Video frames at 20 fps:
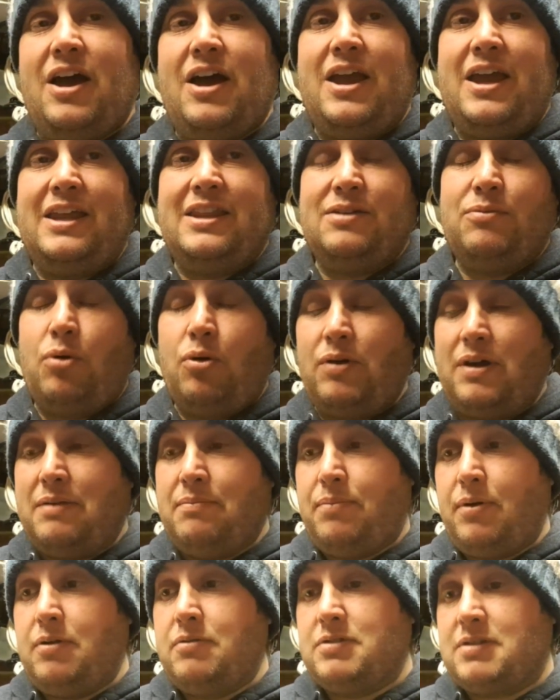in the
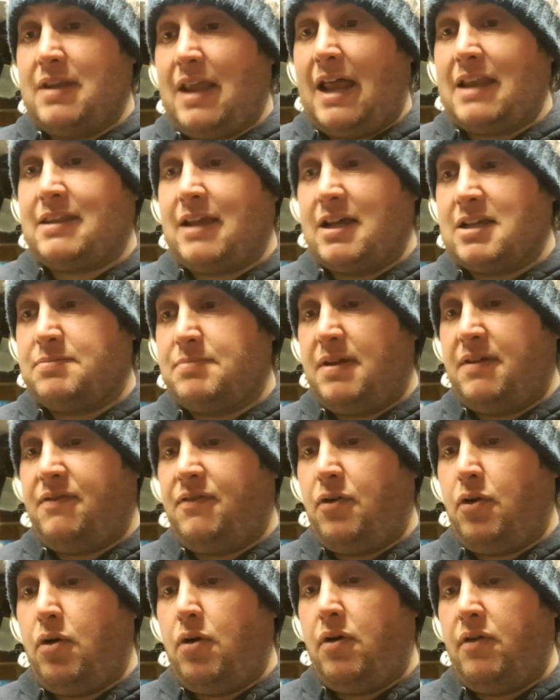walking boots, and that does me
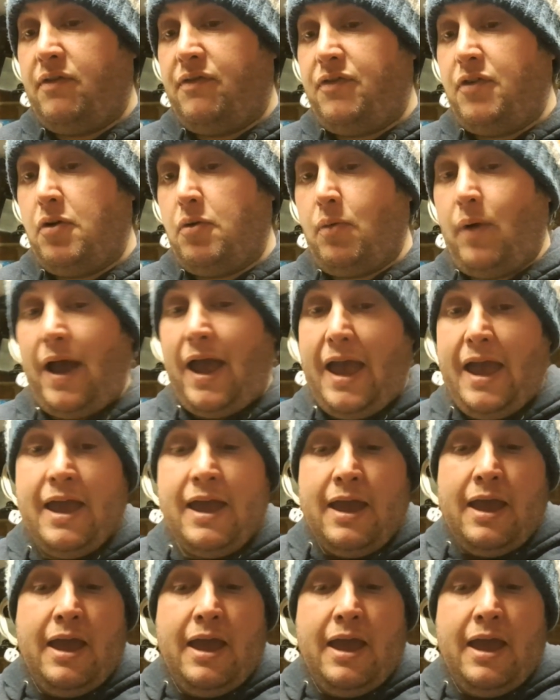for footwear.